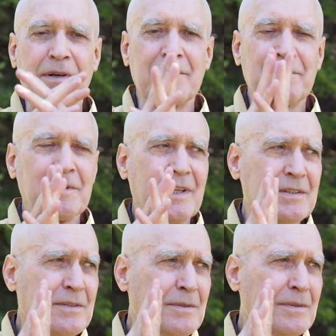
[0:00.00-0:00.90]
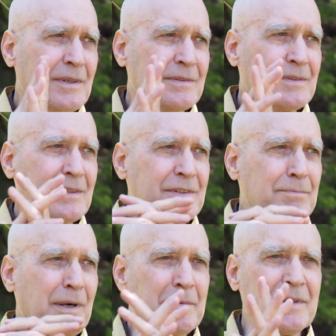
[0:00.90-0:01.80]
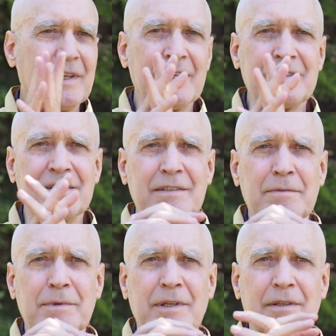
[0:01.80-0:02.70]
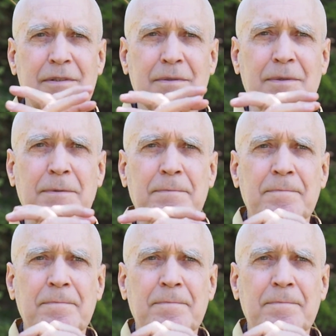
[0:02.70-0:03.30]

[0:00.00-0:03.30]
of the Pure Land school. It's probably the essence of the Pure Land school.